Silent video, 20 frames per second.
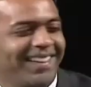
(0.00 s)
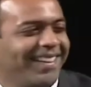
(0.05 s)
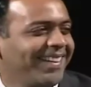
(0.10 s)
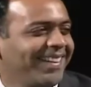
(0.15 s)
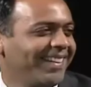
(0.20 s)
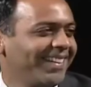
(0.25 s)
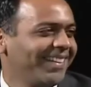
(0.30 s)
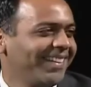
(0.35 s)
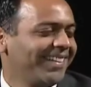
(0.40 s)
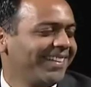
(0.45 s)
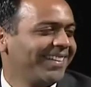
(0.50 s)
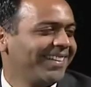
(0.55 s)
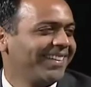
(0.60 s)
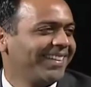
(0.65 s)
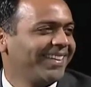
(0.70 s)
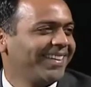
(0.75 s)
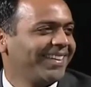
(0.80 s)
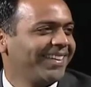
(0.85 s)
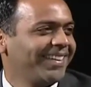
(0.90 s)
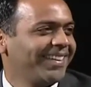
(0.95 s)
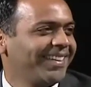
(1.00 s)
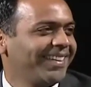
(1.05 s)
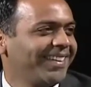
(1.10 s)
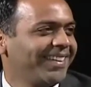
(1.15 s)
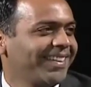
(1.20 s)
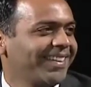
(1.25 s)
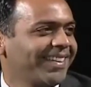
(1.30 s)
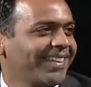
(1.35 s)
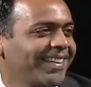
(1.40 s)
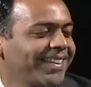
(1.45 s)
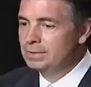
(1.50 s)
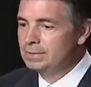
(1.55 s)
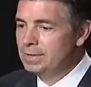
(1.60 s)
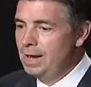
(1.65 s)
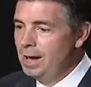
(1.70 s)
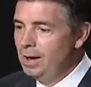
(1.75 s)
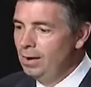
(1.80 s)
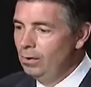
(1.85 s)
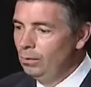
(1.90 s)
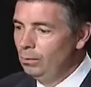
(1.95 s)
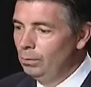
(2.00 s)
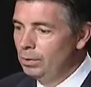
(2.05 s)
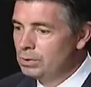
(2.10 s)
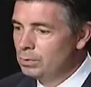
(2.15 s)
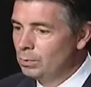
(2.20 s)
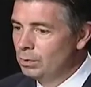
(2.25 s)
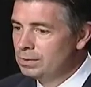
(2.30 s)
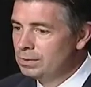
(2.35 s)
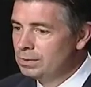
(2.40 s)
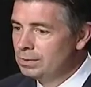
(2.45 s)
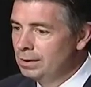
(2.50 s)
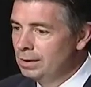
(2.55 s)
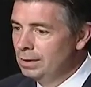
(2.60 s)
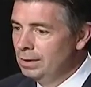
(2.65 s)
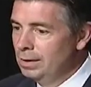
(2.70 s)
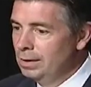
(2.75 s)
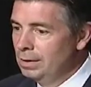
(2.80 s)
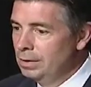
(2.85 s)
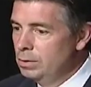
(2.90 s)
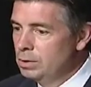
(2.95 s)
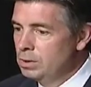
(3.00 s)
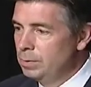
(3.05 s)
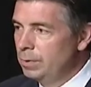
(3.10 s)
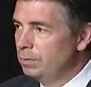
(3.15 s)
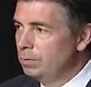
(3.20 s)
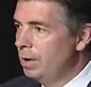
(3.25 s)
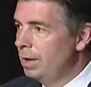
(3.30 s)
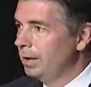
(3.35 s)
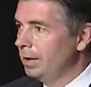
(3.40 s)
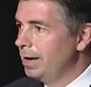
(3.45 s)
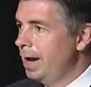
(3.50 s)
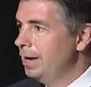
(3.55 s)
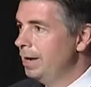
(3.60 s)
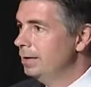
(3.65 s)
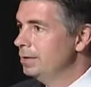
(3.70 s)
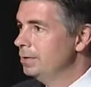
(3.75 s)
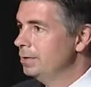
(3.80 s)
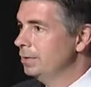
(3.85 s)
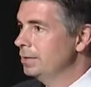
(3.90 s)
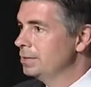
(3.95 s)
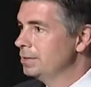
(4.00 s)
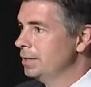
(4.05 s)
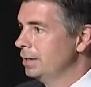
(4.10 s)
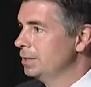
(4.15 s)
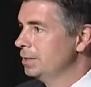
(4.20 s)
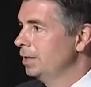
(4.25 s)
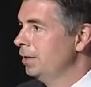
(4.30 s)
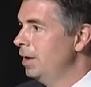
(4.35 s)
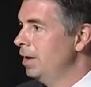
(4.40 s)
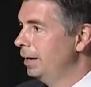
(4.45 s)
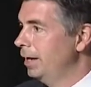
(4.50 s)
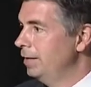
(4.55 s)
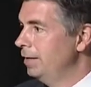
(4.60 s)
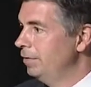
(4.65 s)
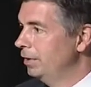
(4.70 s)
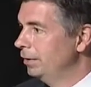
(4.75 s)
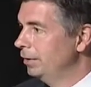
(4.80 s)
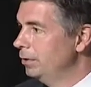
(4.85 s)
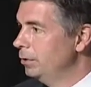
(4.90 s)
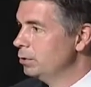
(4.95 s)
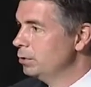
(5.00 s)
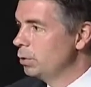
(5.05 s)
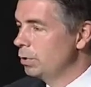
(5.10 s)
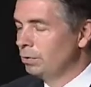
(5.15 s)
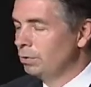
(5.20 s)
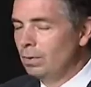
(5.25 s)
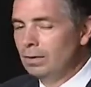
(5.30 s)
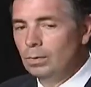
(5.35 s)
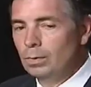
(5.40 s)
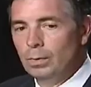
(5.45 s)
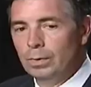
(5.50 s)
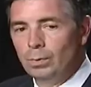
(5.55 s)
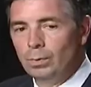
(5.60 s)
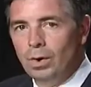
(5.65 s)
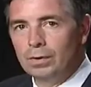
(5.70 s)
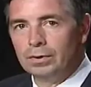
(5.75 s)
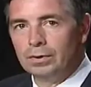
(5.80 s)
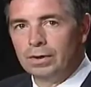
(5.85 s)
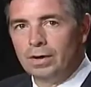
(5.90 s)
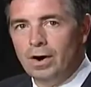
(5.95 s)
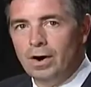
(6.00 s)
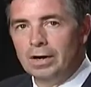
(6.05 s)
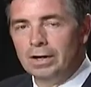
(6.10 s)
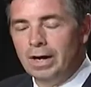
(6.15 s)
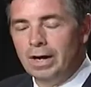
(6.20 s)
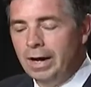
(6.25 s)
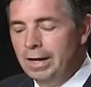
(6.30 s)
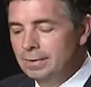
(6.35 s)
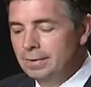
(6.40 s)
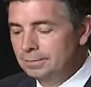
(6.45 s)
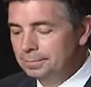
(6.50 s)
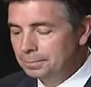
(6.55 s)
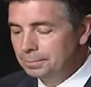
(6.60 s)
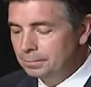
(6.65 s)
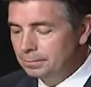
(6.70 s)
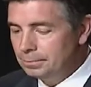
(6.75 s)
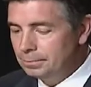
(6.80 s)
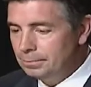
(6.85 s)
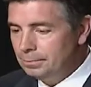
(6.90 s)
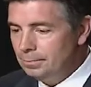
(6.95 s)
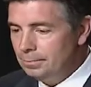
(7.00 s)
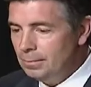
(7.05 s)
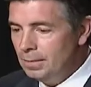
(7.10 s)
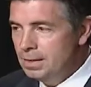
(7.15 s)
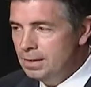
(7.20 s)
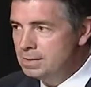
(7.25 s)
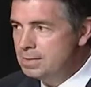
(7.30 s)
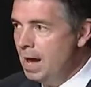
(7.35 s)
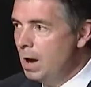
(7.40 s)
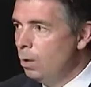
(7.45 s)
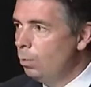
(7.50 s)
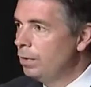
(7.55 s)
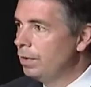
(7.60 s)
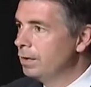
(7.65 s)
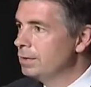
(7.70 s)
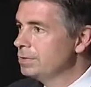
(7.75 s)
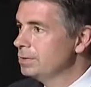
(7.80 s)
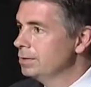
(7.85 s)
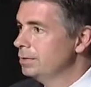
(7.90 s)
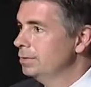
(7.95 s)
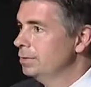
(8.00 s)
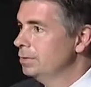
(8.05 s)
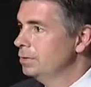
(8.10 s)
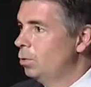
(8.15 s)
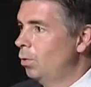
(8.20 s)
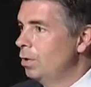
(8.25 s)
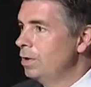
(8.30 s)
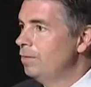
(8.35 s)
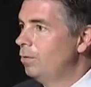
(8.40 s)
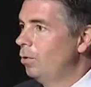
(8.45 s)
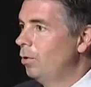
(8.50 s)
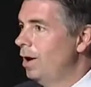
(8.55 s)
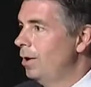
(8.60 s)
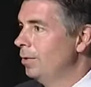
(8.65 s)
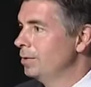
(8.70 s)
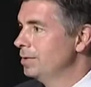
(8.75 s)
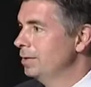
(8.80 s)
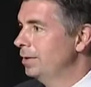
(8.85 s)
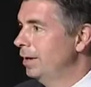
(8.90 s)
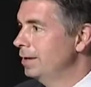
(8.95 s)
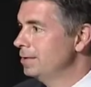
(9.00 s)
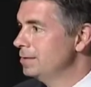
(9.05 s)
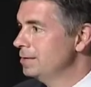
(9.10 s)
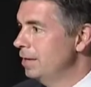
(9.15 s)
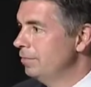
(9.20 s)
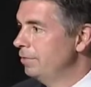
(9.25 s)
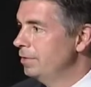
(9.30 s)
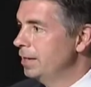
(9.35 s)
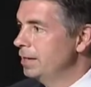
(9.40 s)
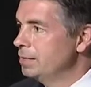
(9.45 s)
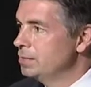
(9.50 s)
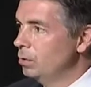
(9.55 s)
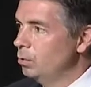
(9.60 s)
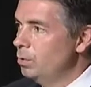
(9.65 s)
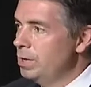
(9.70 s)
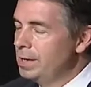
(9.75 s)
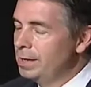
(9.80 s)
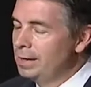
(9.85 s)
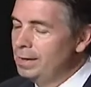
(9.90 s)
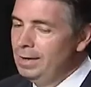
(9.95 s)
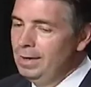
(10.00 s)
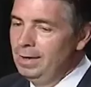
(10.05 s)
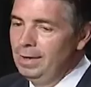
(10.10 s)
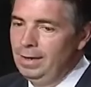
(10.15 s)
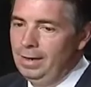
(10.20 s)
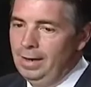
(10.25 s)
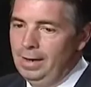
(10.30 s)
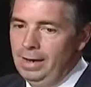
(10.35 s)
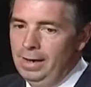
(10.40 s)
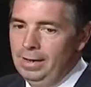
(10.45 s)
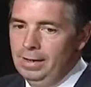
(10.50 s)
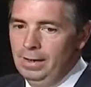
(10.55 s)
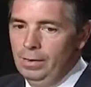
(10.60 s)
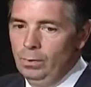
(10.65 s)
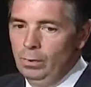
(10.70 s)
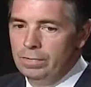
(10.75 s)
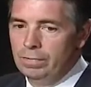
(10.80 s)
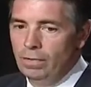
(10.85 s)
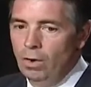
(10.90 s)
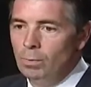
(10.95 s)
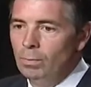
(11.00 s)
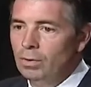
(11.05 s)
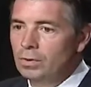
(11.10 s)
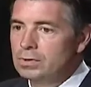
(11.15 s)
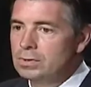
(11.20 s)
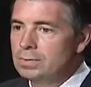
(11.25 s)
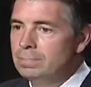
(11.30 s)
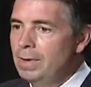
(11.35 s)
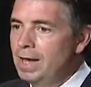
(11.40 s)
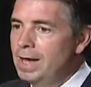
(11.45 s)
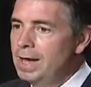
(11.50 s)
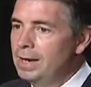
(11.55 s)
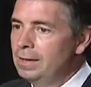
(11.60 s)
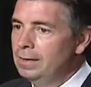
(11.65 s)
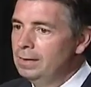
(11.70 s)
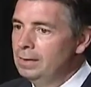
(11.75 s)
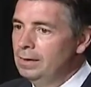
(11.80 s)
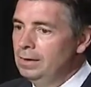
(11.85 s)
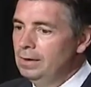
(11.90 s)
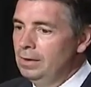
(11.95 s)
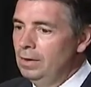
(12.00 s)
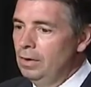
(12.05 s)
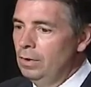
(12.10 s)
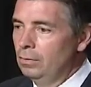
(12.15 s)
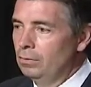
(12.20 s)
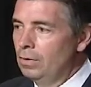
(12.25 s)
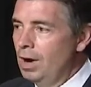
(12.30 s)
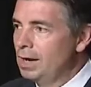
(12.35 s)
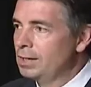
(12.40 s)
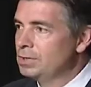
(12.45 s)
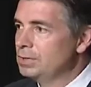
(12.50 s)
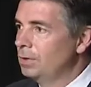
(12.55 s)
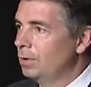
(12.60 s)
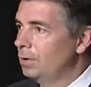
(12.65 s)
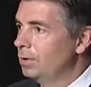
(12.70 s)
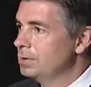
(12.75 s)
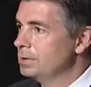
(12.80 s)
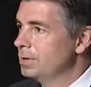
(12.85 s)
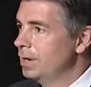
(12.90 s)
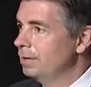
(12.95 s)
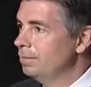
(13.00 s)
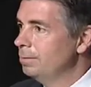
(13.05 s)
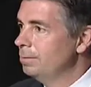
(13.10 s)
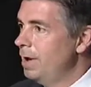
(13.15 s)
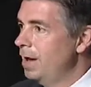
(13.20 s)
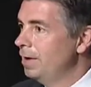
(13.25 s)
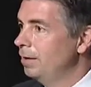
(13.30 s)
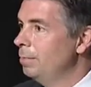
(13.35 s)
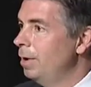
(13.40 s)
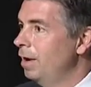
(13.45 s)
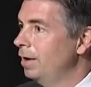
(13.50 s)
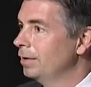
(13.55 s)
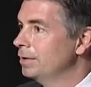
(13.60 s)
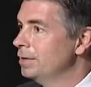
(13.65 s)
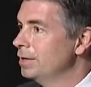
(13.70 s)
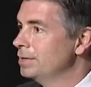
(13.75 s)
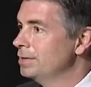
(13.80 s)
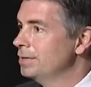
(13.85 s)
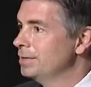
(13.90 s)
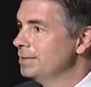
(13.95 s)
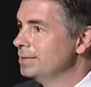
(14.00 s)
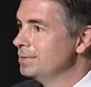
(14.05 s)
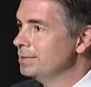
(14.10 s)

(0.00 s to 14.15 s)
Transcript: but the world of politics now, which was used to be relegated to the six o'clock evening news with, with Walter Cronkite, is now with us 24 hours a day, seven days a week. And uh, we've almost made uh, rock stars out of, out of politicians in